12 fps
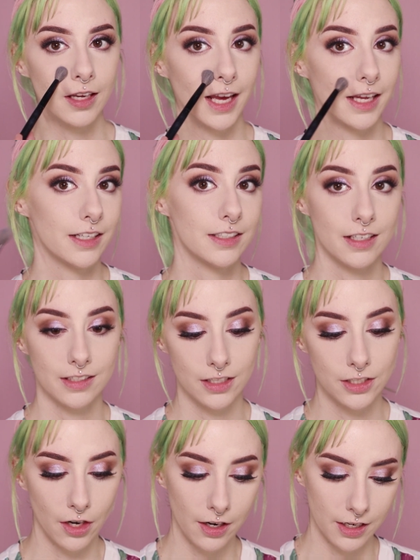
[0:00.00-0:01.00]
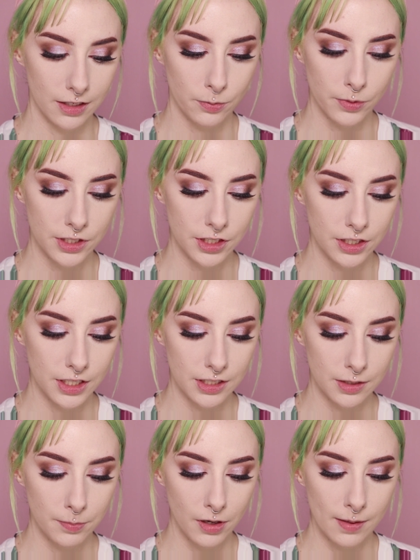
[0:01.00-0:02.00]
And it doesn't darken, which
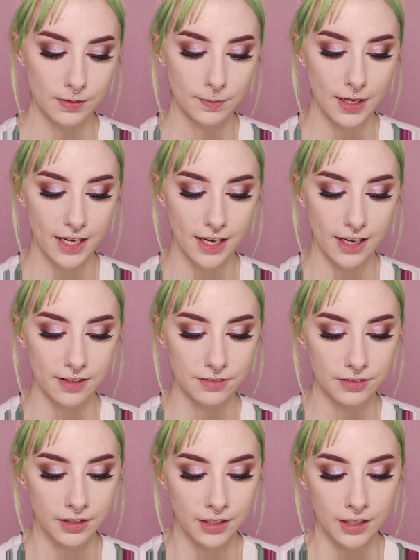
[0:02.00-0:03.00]
is a problem I have.